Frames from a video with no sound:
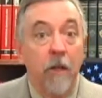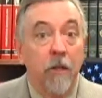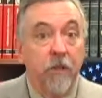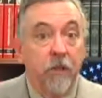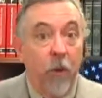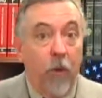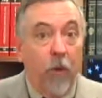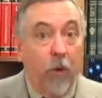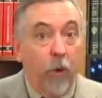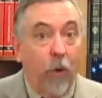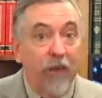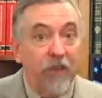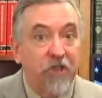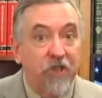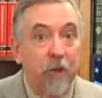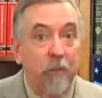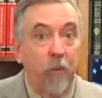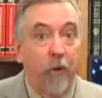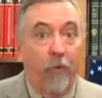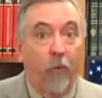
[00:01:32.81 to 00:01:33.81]
So the
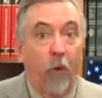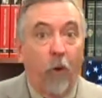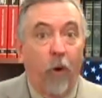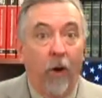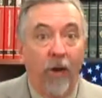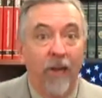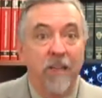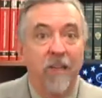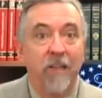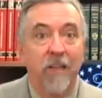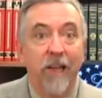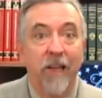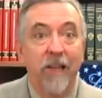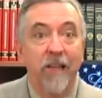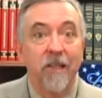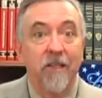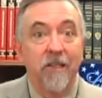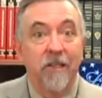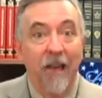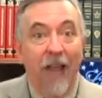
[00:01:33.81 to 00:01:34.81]
question before us
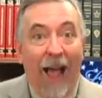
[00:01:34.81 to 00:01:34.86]
is,